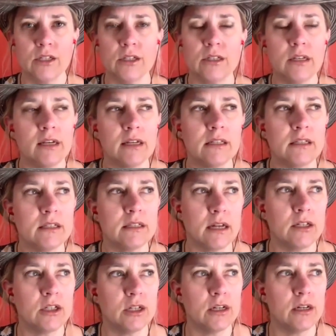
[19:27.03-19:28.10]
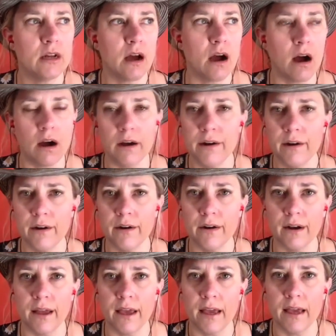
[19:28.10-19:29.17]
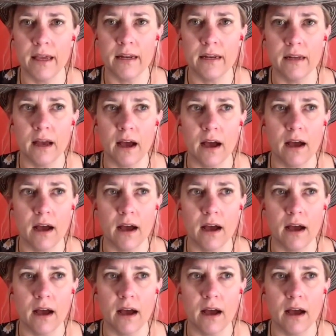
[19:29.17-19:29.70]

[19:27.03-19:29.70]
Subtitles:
It's such an honor, and